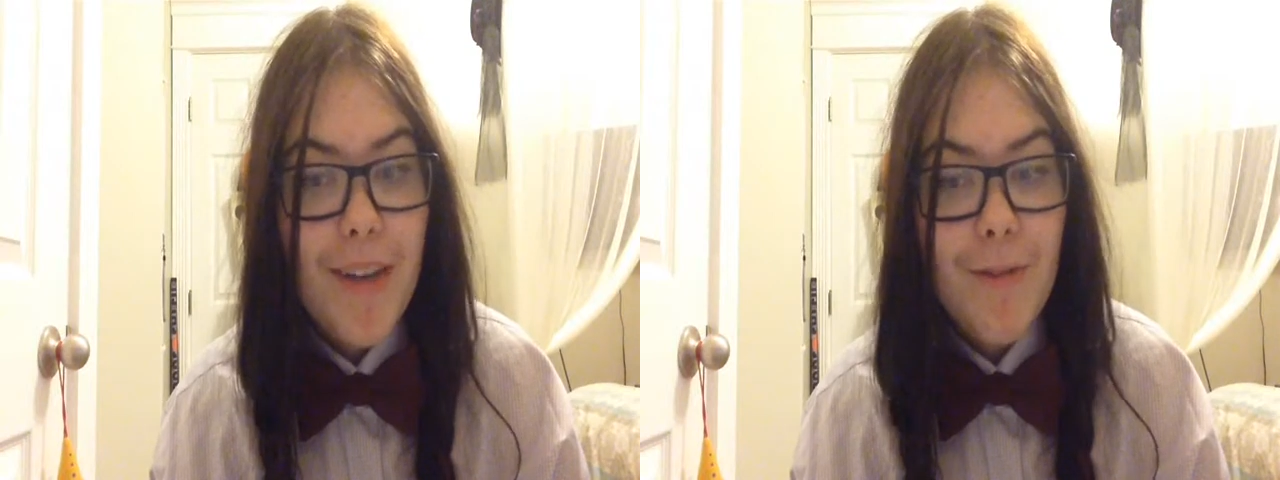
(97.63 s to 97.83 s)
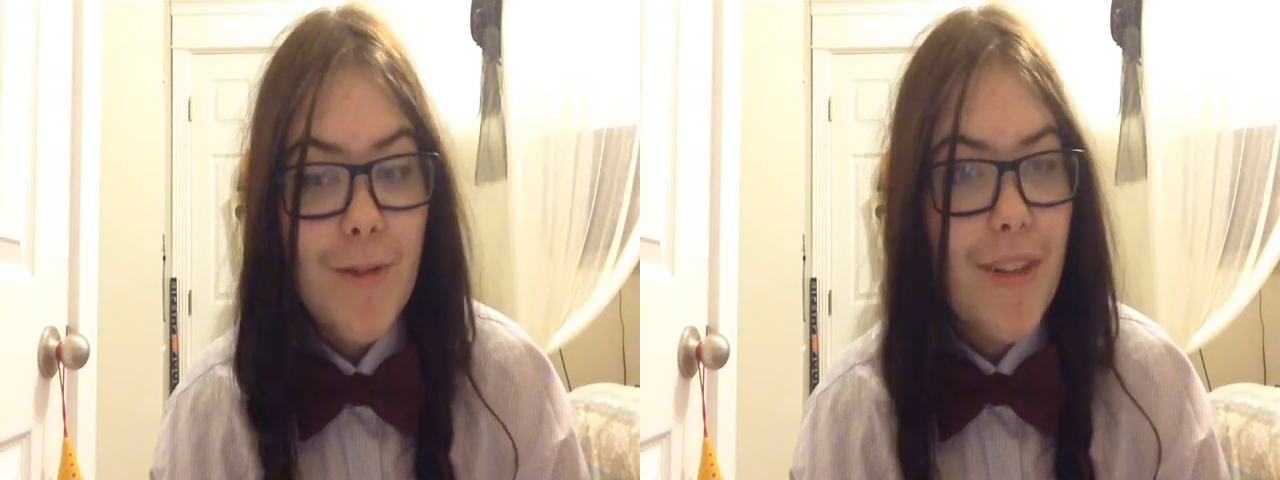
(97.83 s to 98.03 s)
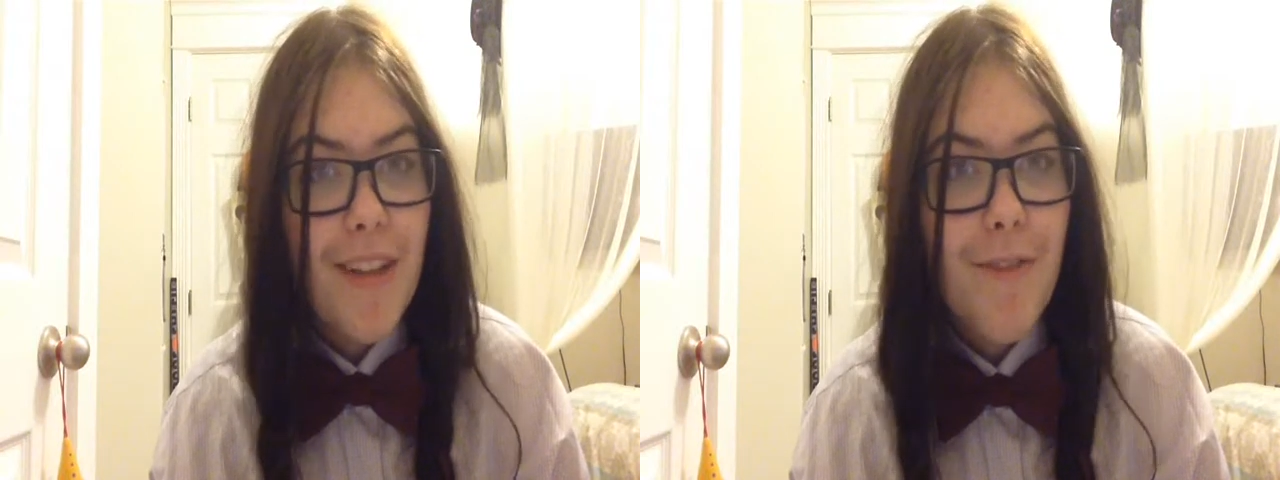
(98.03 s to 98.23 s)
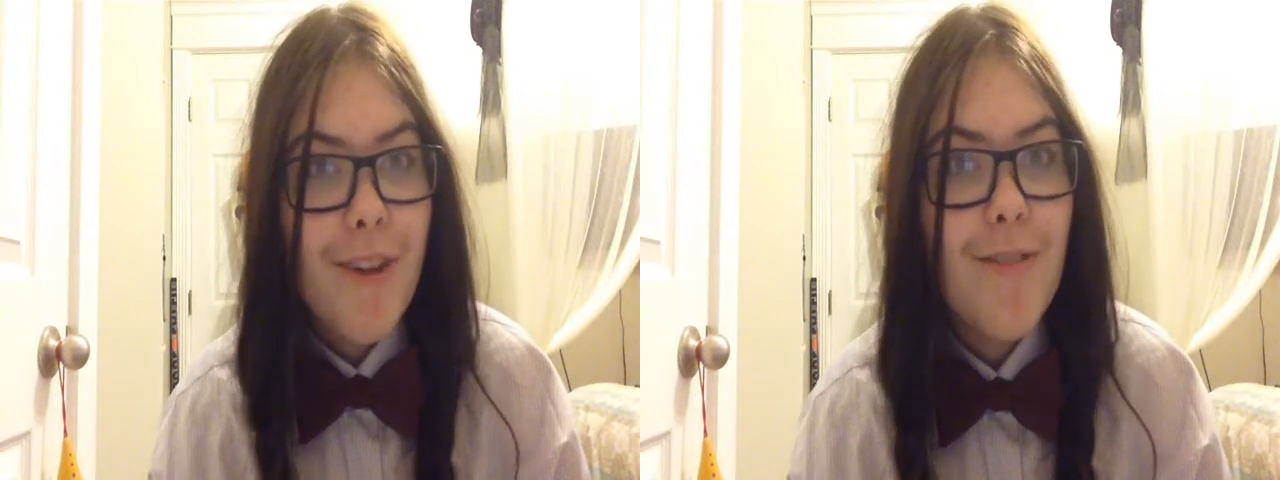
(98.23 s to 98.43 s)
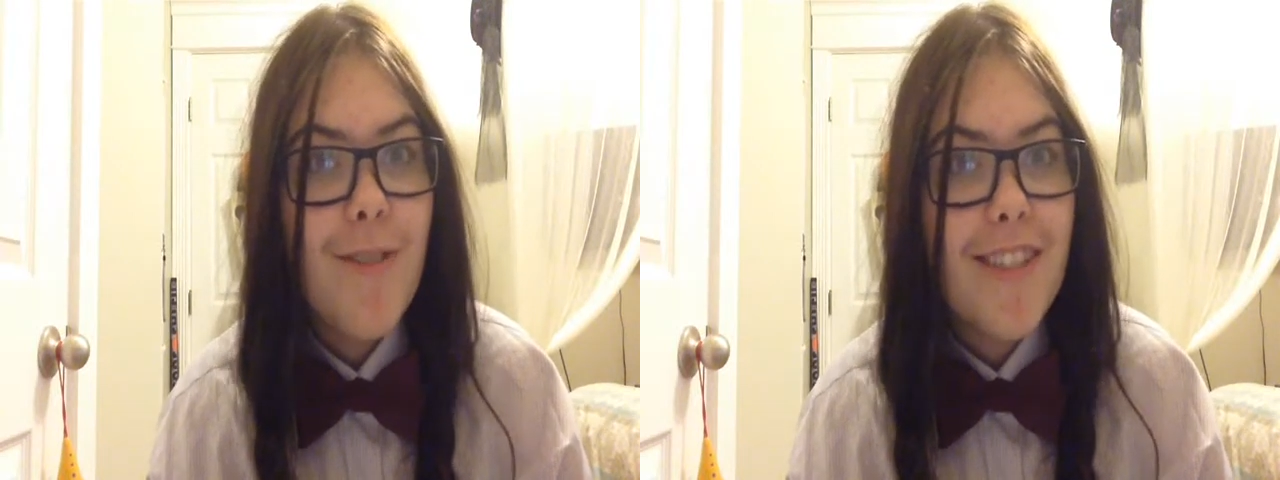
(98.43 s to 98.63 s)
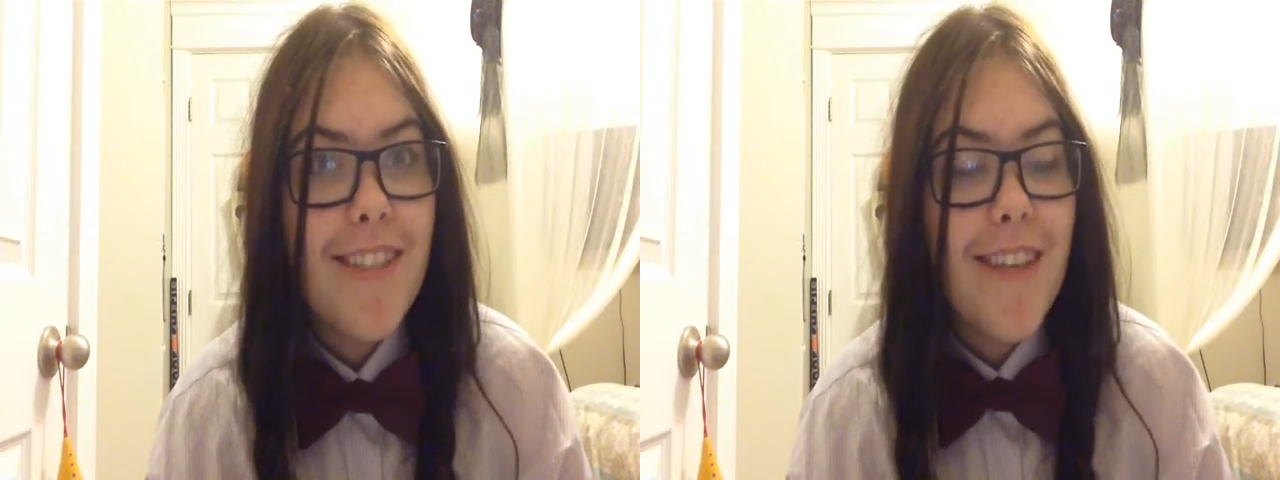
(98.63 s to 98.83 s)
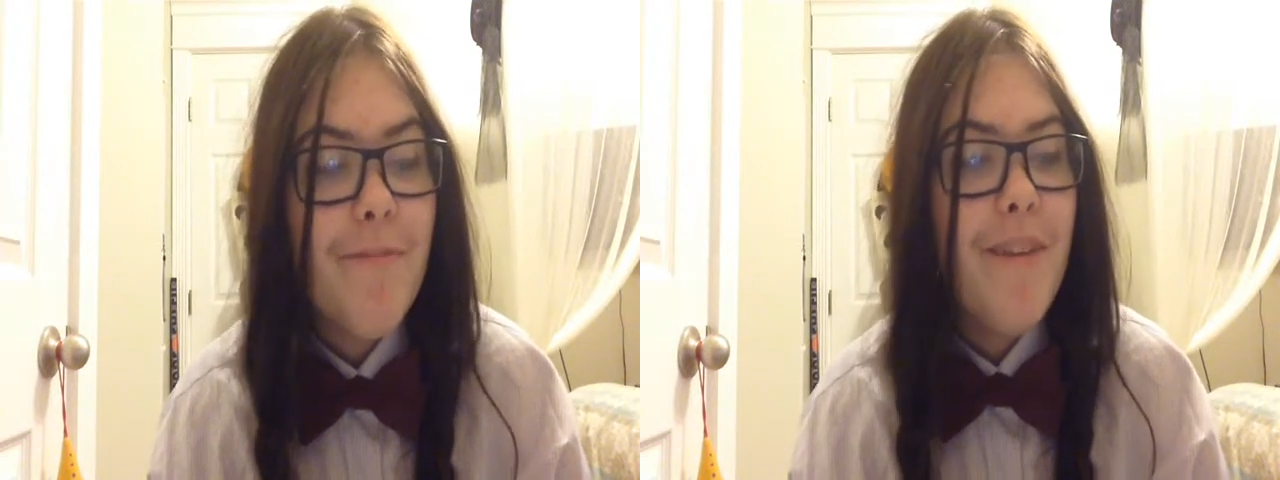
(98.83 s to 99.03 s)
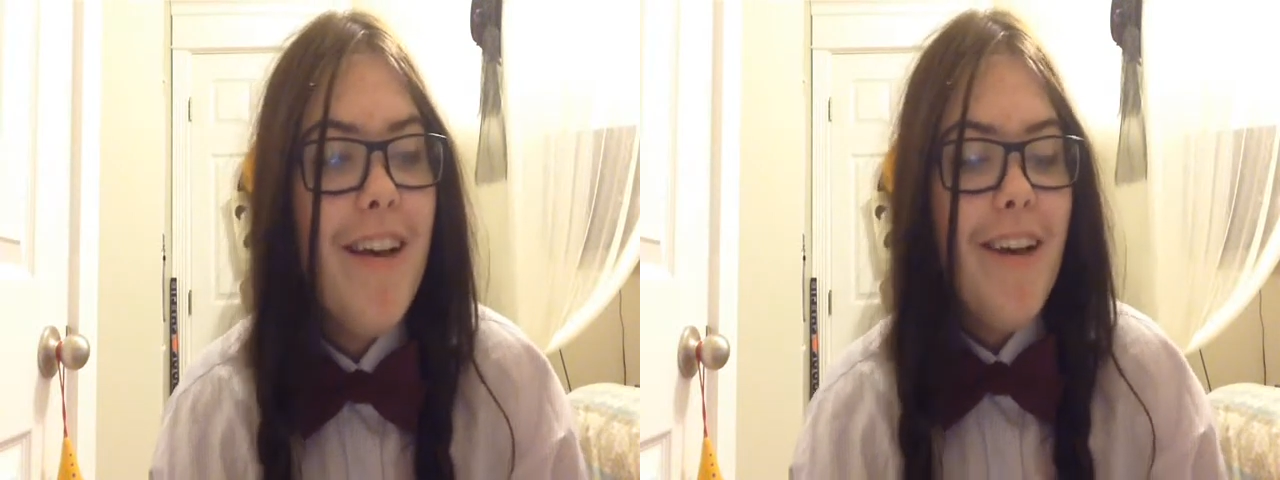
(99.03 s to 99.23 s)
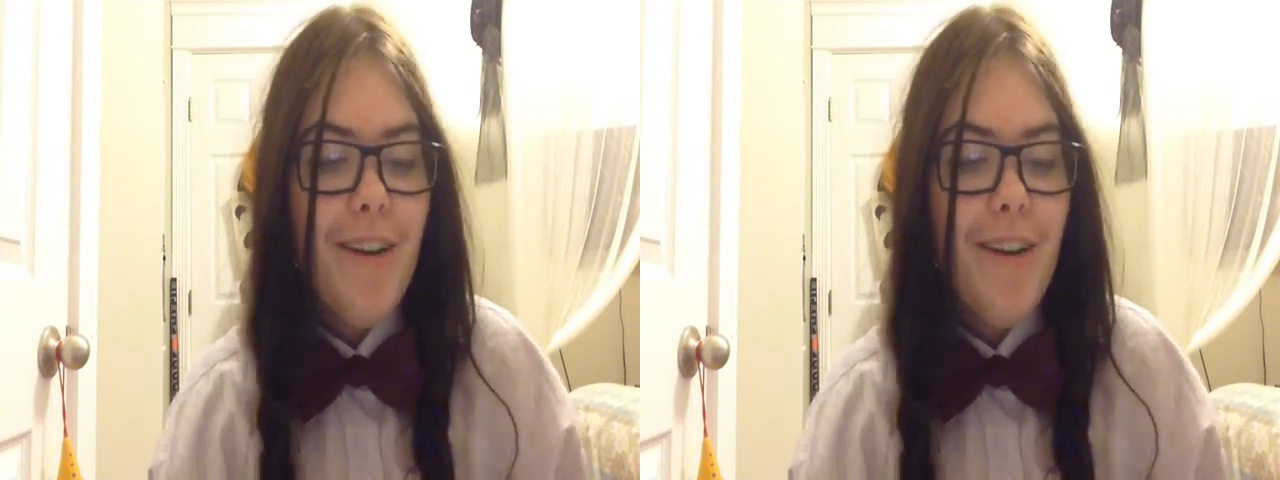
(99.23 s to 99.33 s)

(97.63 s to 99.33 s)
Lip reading: It was really fun watching them,